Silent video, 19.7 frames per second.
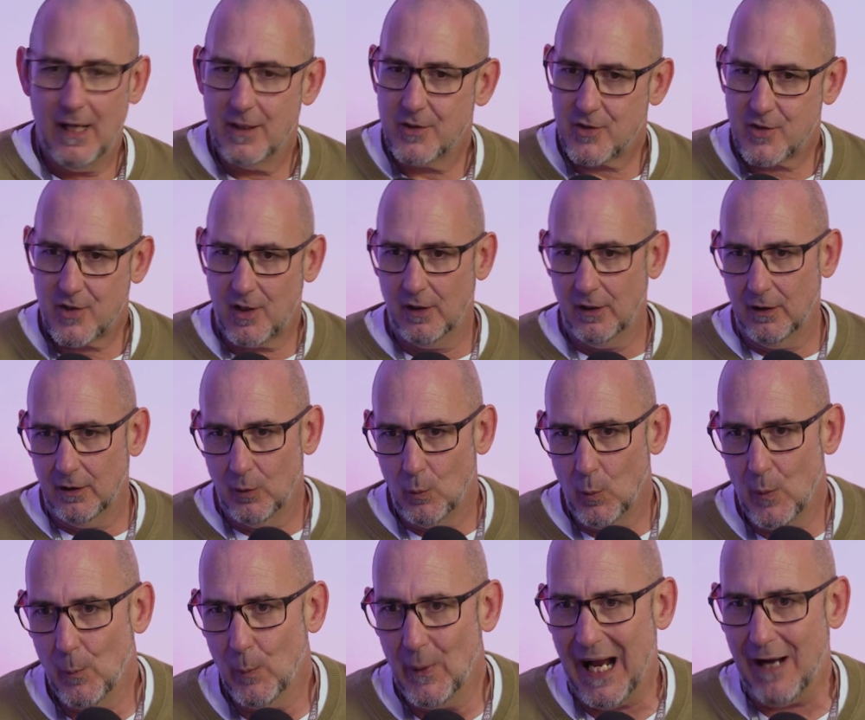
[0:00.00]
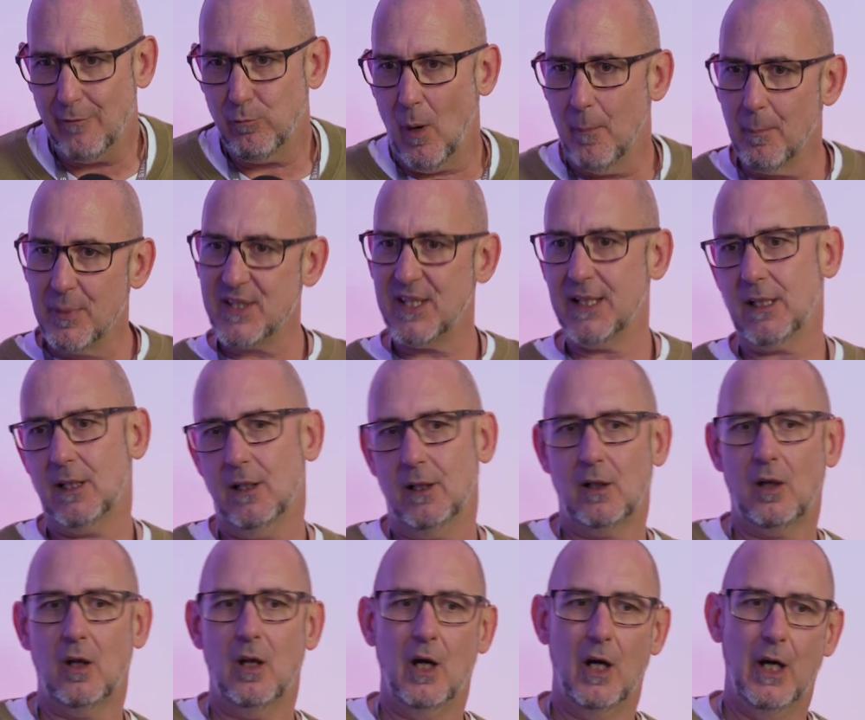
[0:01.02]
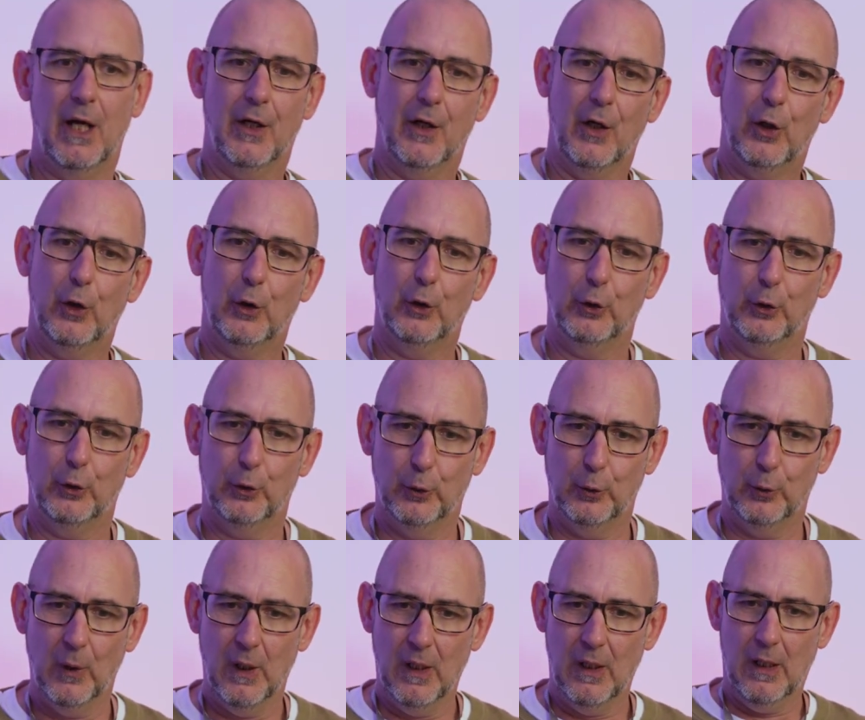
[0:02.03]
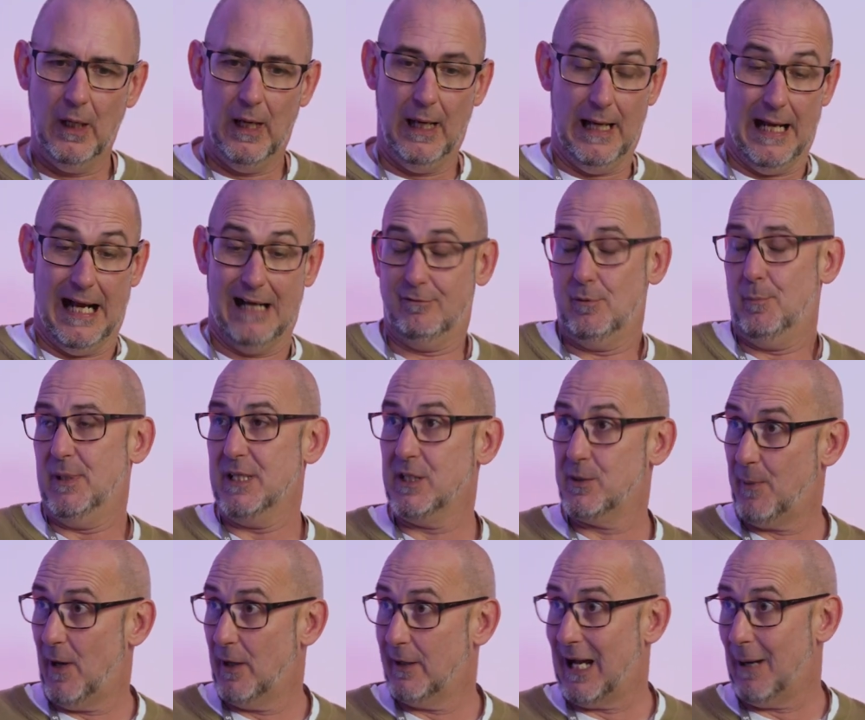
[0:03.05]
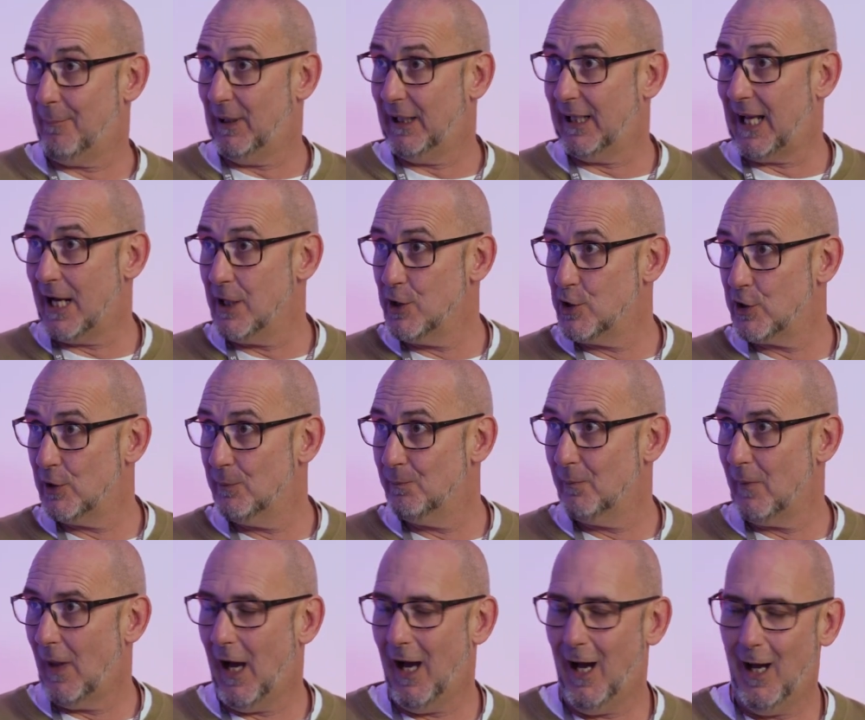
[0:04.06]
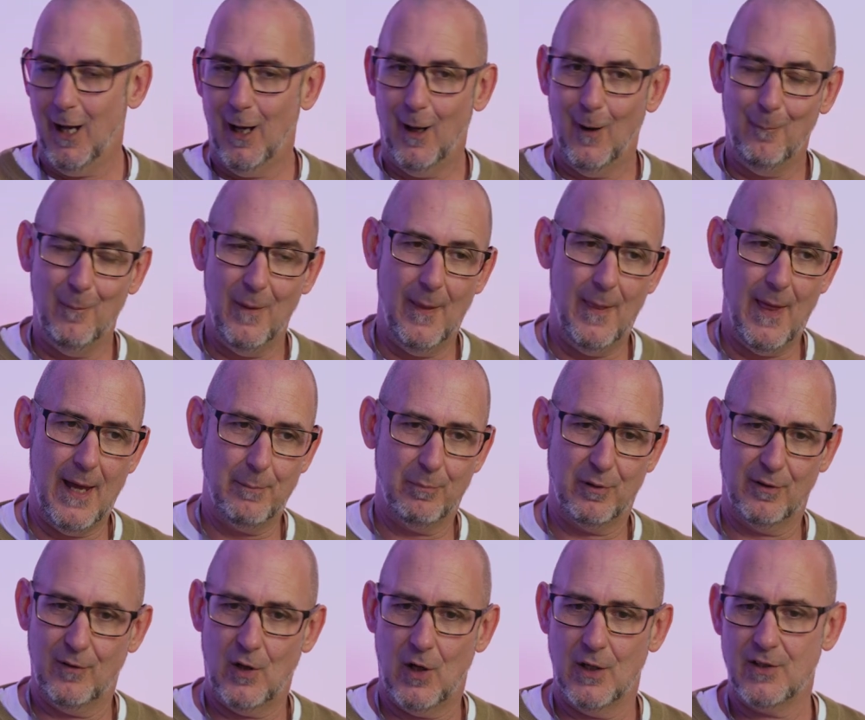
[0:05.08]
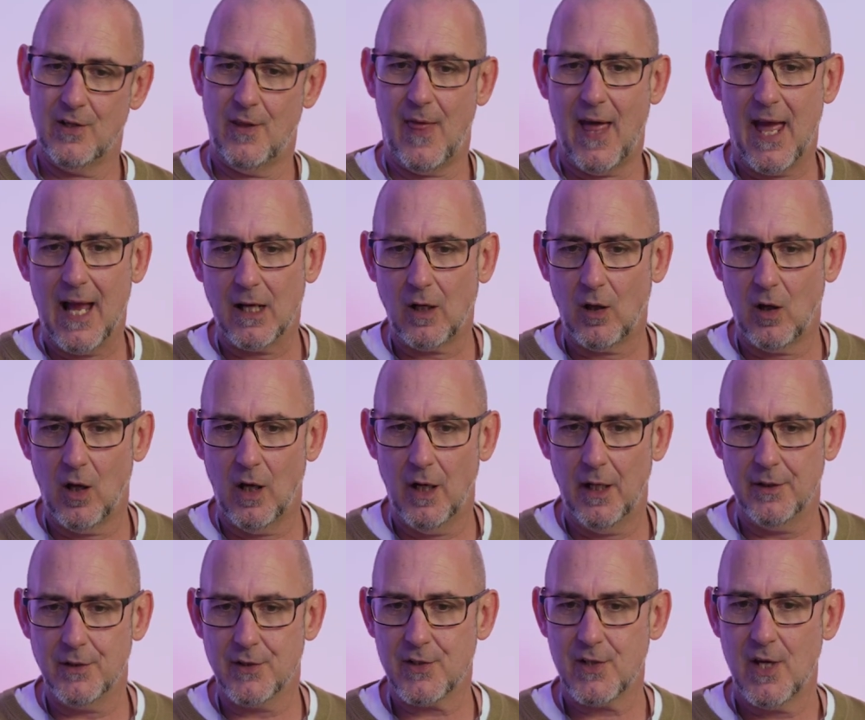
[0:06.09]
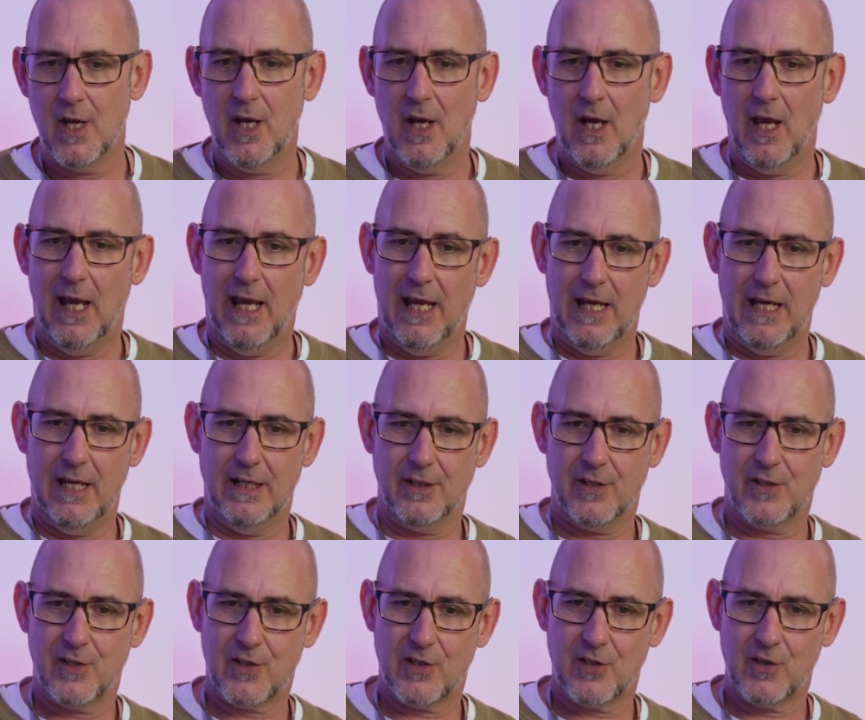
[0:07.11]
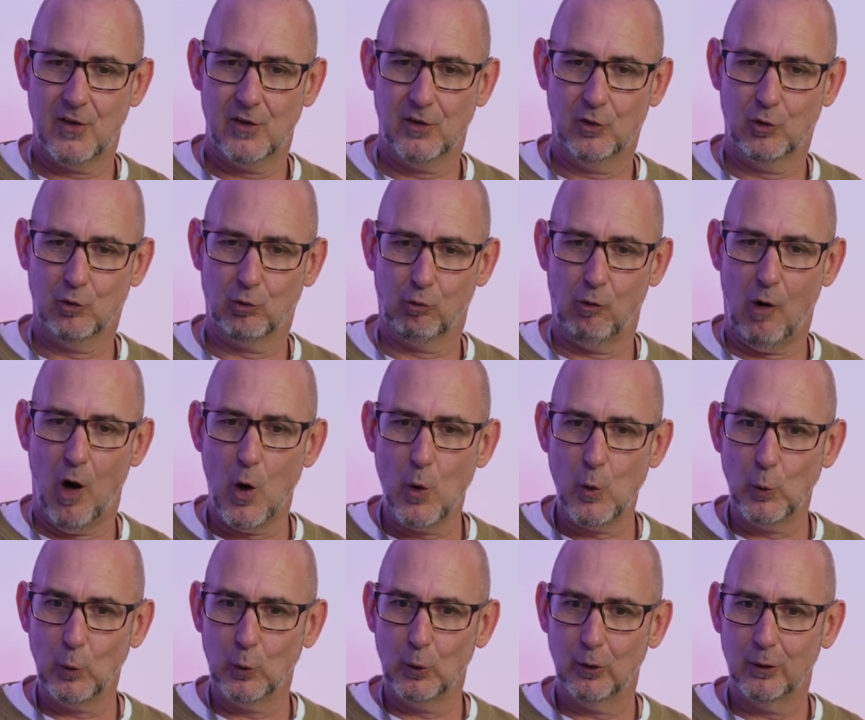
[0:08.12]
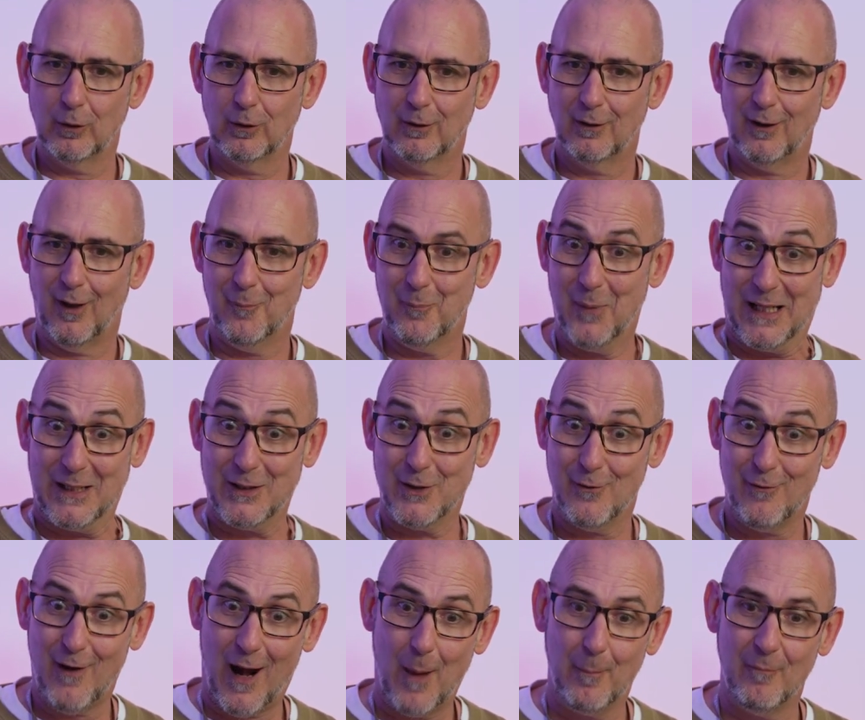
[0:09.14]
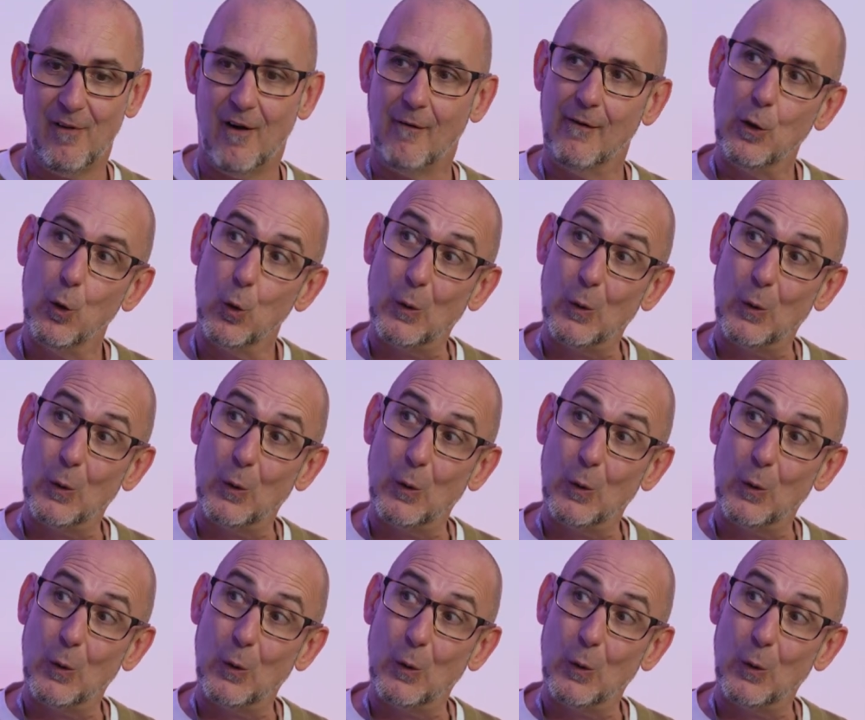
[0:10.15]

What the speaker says: So we have one particular client who have a bespoke application that they provide to their clients. It's grown and been developed very